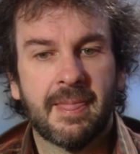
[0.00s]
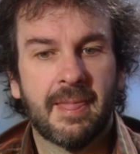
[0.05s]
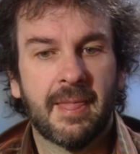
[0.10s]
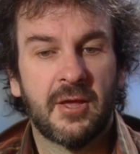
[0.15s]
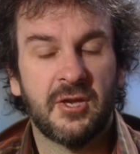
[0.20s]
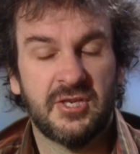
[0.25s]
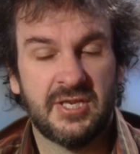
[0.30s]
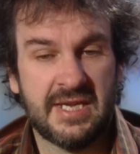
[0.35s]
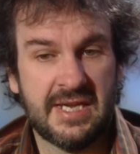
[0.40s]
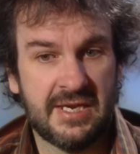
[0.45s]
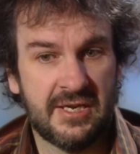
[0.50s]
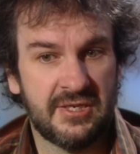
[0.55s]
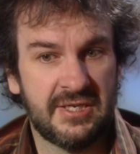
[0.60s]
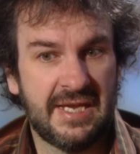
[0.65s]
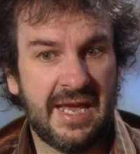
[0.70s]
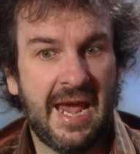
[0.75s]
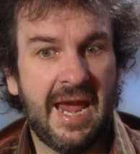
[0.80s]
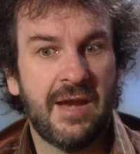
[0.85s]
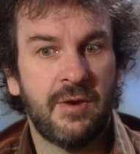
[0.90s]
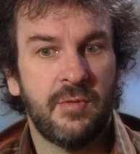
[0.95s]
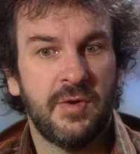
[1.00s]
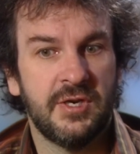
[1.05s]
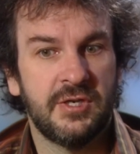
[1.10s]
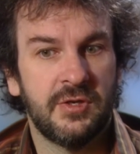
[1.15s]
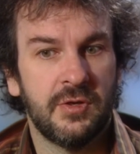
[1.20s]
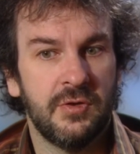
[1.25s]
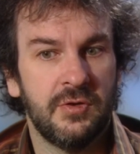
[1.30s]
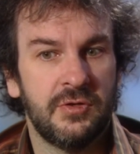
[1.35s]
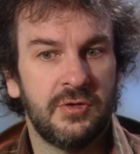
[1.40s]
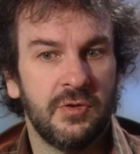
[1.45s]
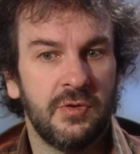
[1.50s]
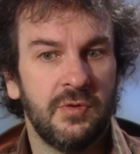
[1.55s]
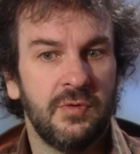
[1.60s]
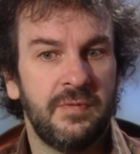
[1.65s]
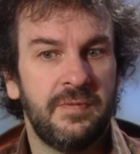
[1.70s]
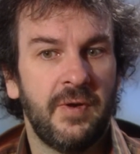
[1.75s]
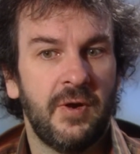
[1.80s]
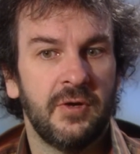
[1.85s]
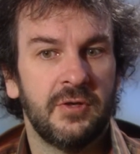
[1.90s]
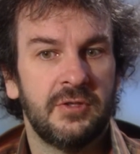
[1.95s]
because he had rescued Saul.
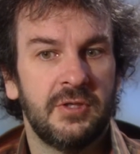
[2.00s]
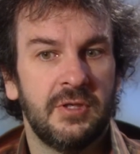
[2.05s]
Fox